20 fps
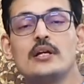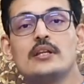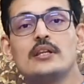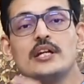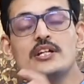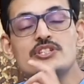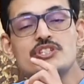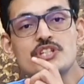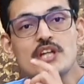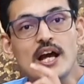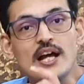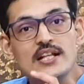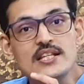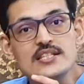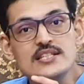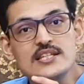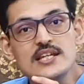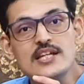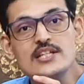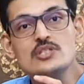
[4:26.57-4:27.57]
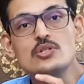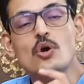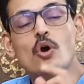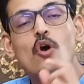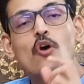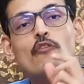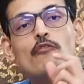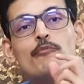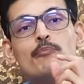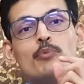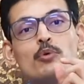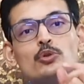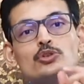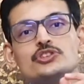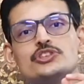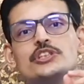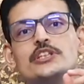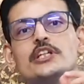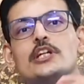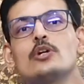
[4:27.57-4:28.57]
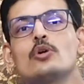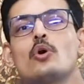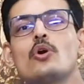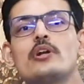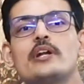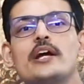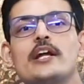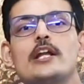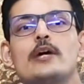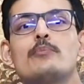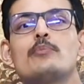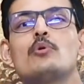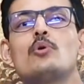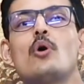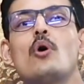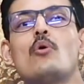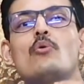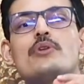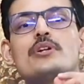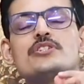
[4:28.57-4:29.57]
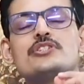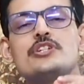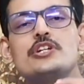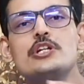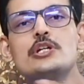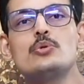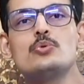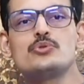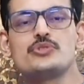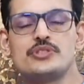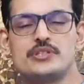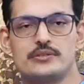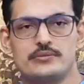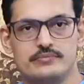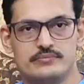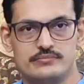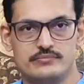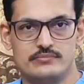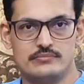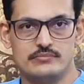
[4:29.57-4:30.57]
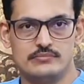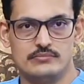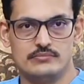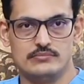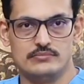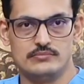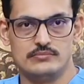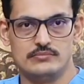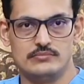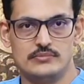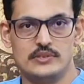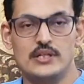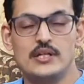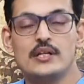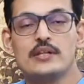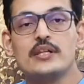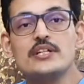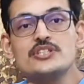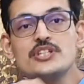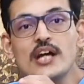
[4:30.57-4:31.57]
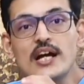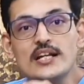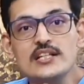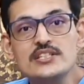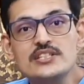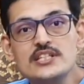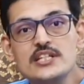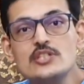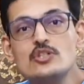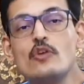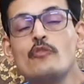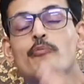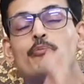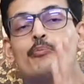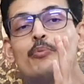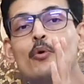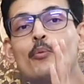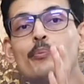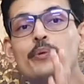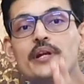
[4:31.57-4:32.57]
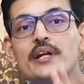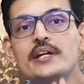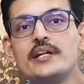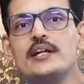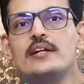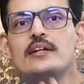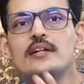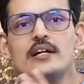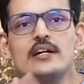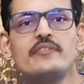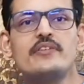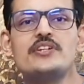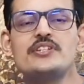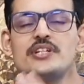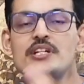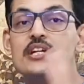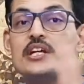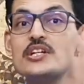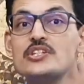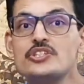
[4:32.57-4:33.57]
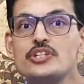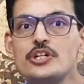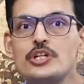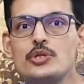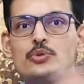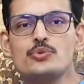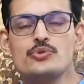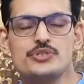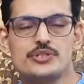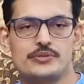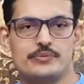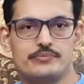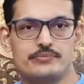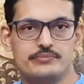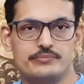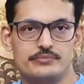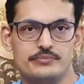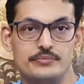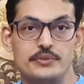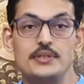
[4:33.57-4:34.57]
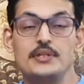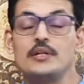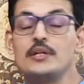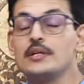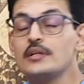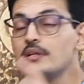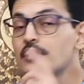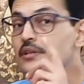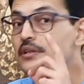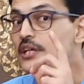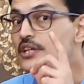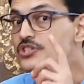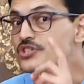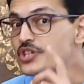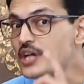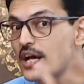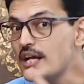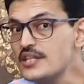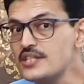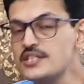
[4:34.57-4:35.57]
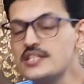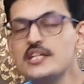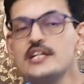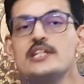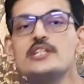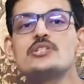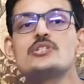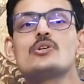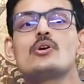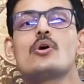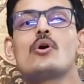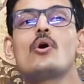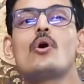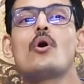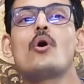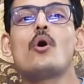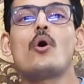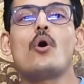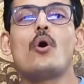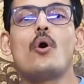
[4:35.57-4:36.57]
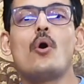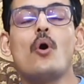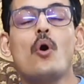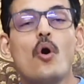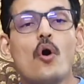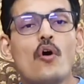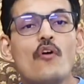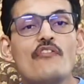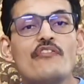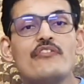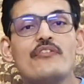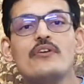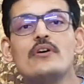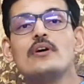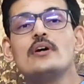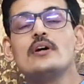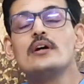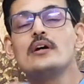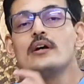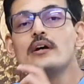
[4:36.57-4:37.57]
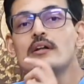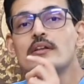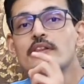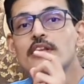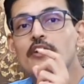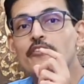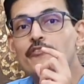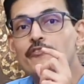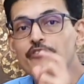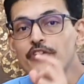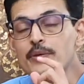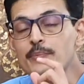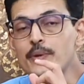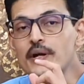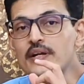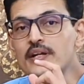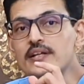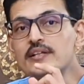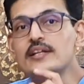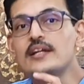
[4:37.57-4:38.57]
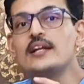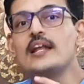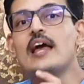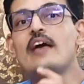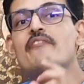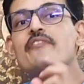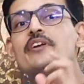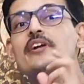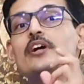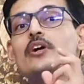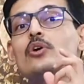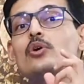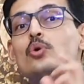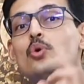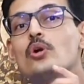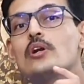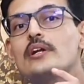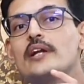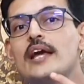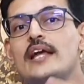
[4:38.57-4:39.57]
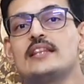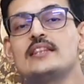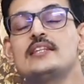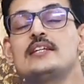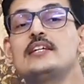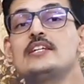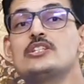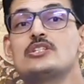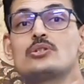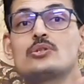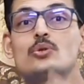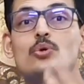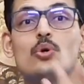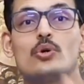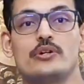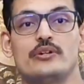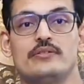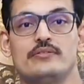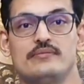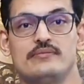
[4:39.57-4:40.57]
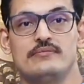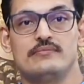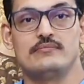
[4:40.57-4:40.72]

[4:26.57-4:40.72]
The chances of posterior condylar blowout is reduced. The chances of popliteal nerve injury is reduced. The chances of the femur tunnel having a good length is good.